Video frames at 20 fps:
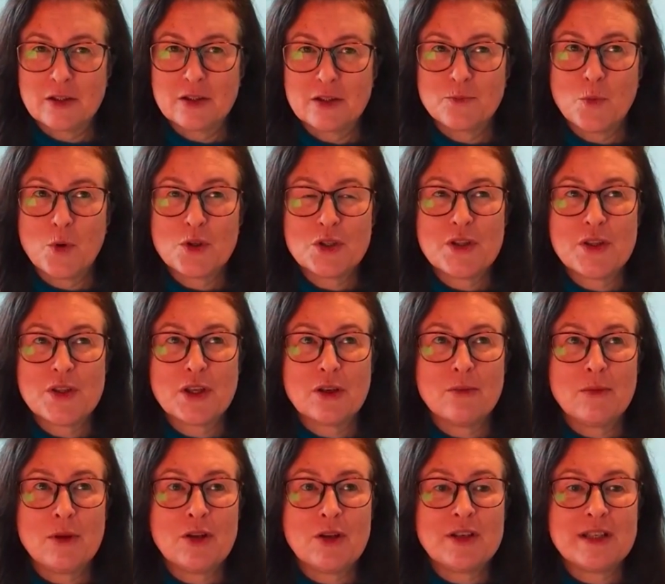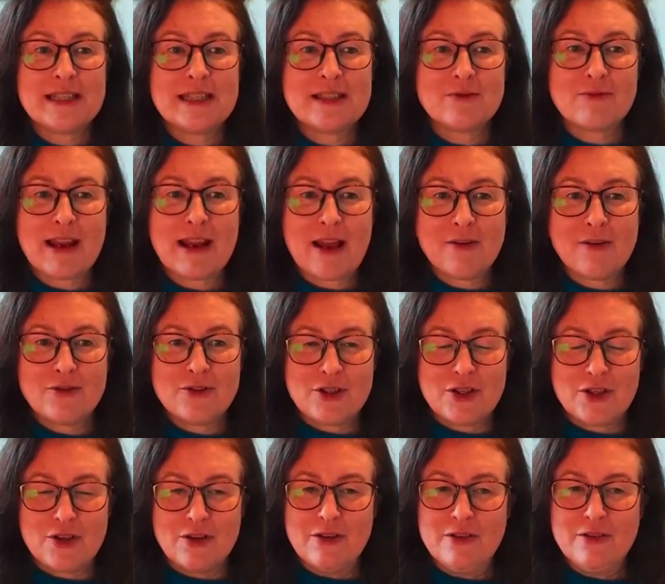What do the communities around
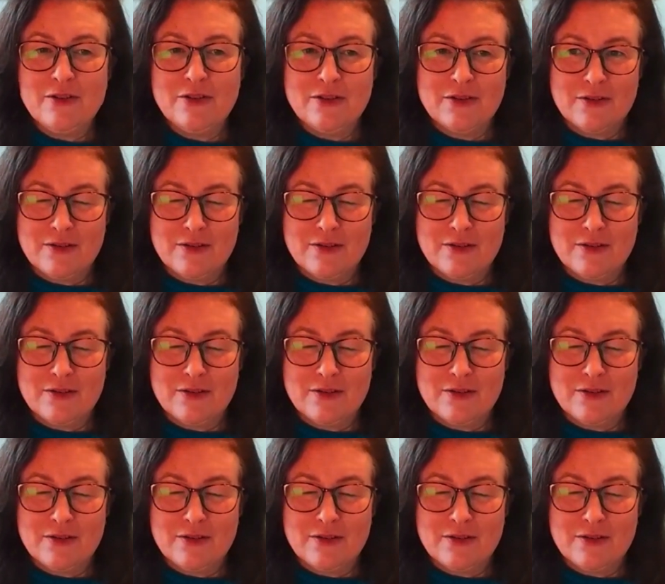you